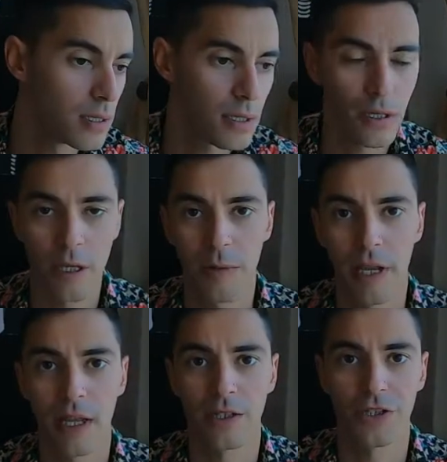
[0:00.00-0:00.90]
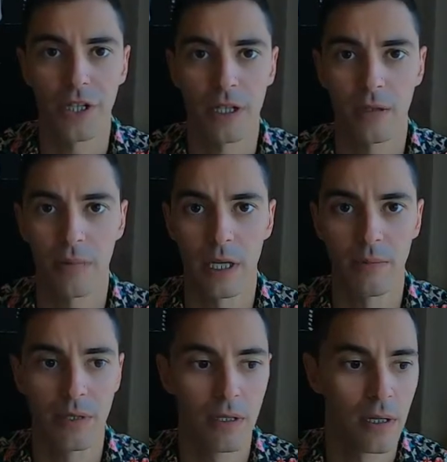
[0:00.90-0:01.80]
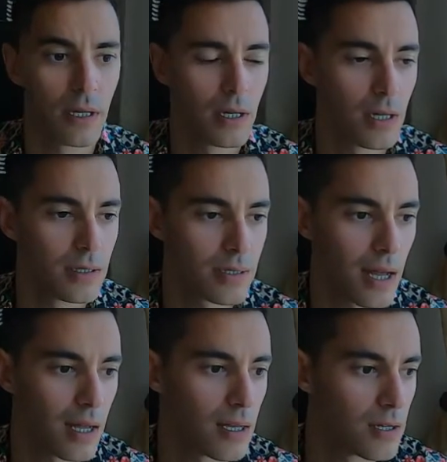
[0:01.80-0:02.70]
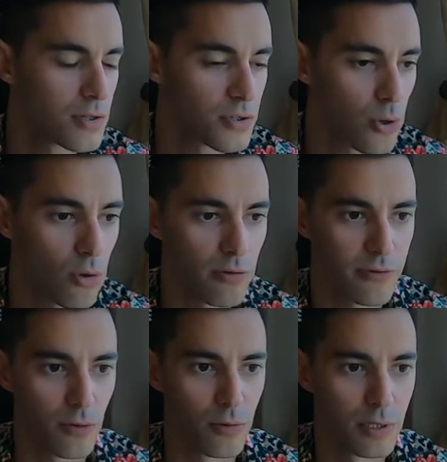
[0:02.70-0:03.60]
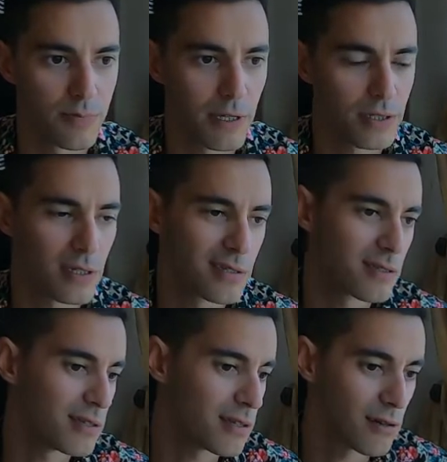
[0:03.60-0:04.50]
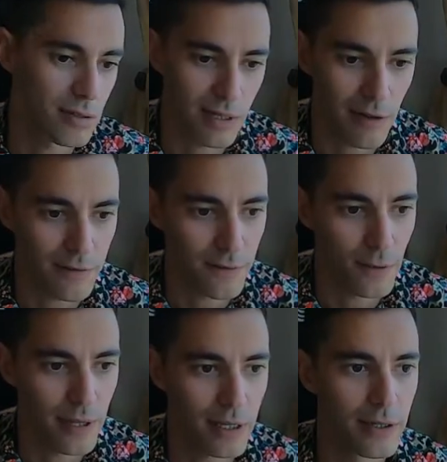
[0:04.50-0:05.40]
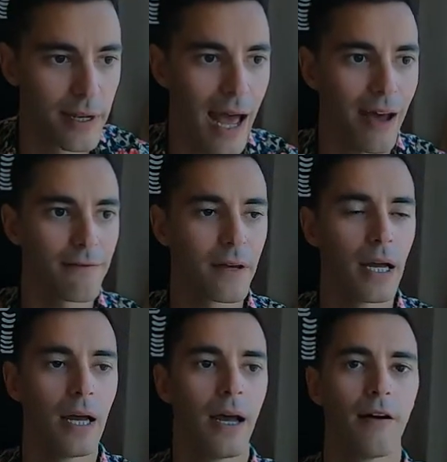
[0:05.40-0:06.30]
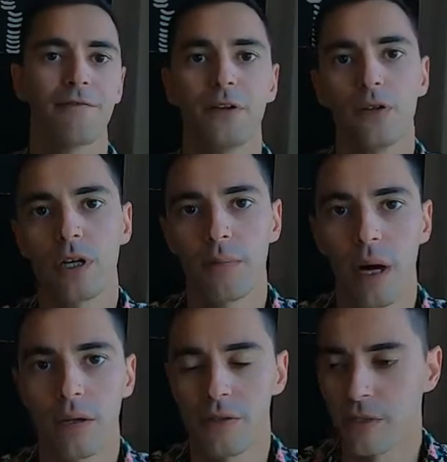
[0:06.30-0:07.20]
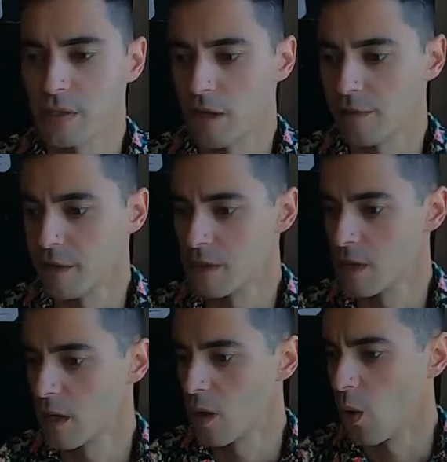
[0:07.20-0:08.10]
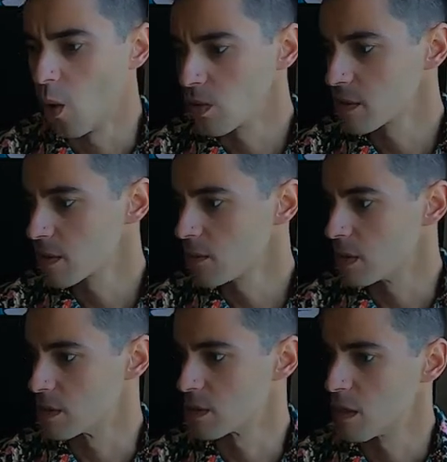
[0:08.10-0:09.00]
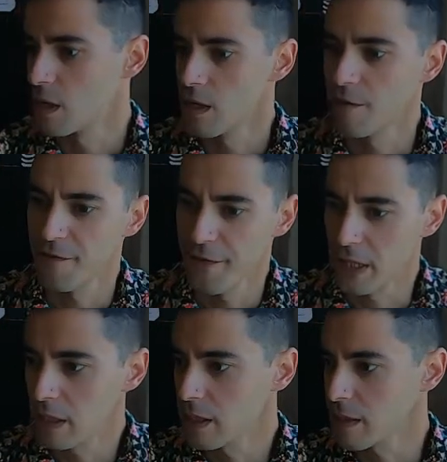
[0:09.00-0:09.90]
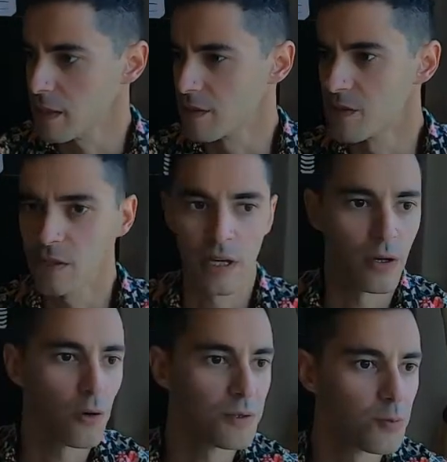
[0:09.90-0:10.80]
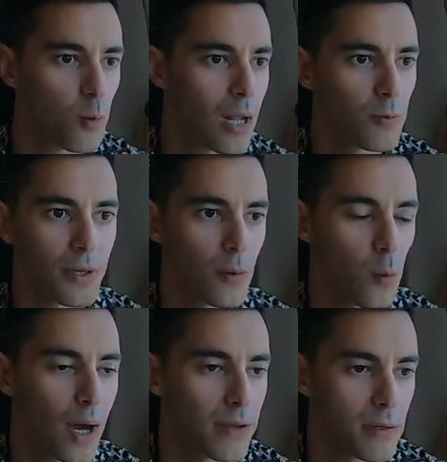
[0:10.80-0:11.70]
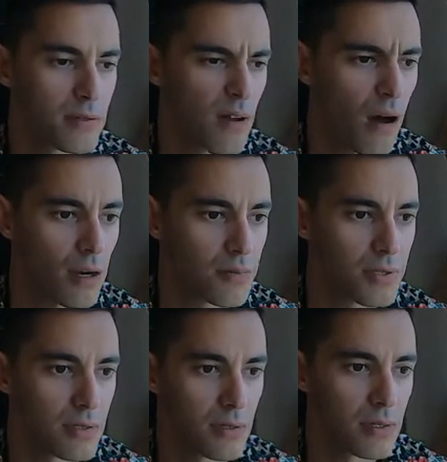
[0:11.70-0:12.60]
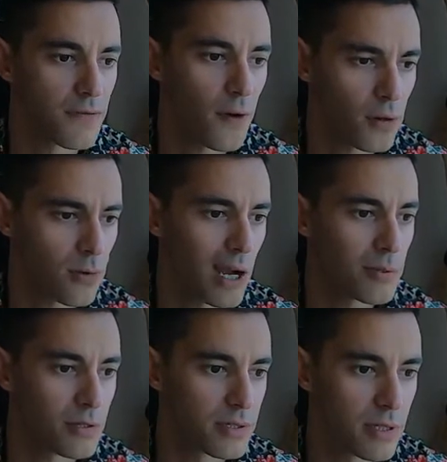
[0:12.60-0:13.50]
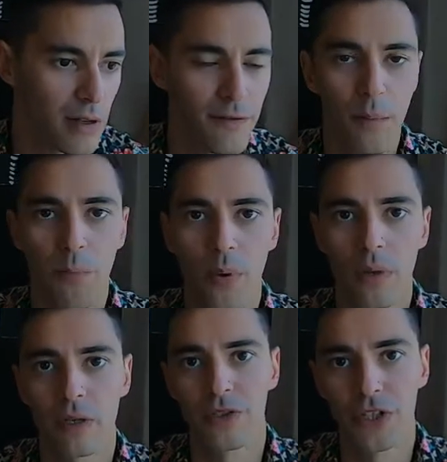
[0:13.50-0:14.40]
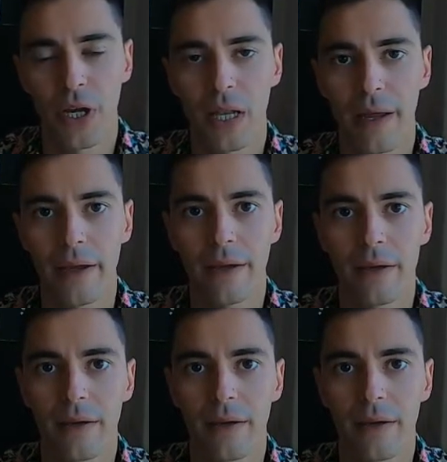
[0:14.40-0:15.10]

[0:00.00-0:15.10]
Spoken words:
A little bit of that chili, baby. It's that soul food. Especially, it's, you know, it's that food that you can have and feel good about yourself. It's wholesome, it's filling, it goes well with the weather. It's autumn season, it's fall. Grab yourself a bowl of chili.